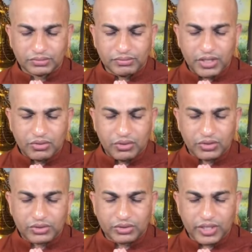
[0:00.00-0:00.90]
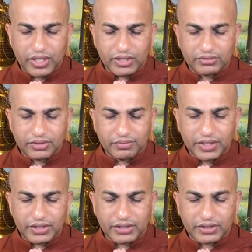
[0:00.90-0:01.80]
May you also have the
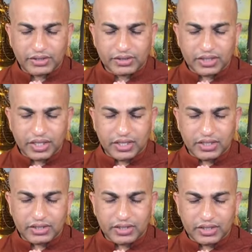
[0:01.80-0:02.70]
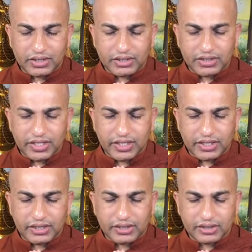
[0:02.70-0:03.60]
patience, courage,
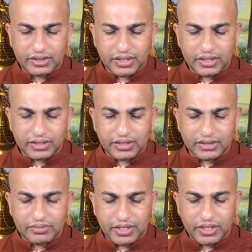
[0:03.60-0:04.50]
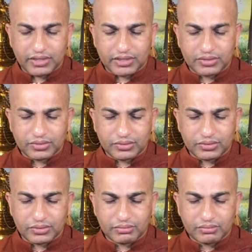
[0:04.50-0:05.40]
understanding, and determination
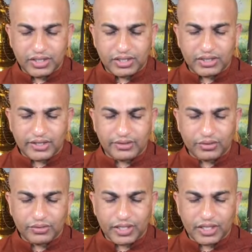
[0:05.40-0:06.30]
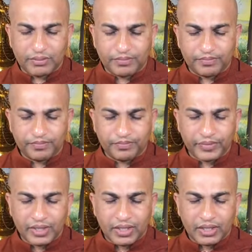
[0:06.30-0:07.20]
to meet and overcome
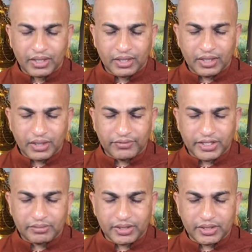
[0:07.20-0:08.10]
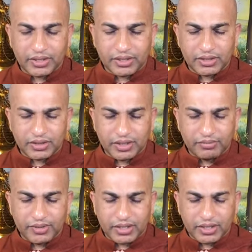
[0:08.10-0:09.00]
inevitable
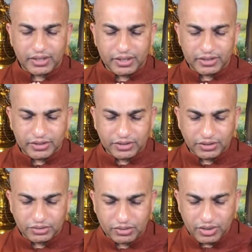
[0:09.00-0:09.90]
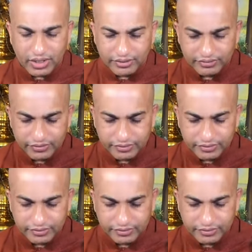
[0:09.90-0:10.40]
difficulties in your life.